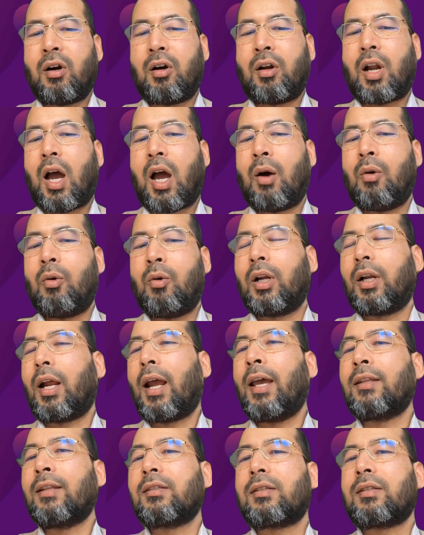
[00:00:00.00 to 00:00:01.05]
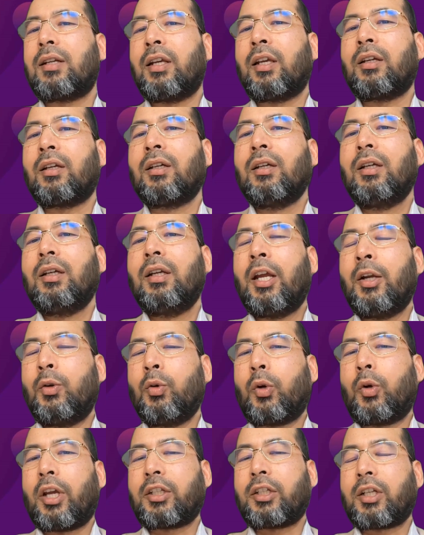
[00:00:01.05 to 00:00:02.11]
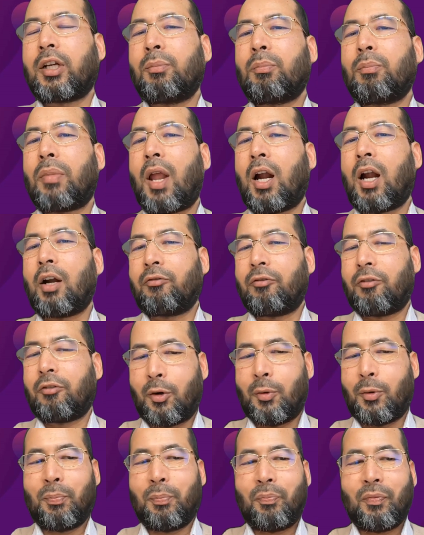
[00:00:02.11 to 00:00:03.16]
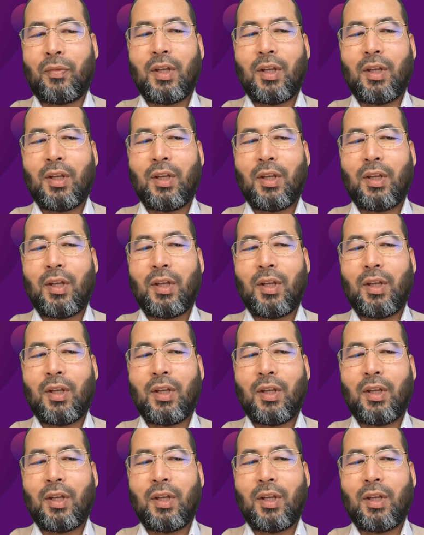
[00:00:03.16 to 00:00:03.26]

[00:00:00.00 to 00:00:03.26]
on our NSTIC education platform.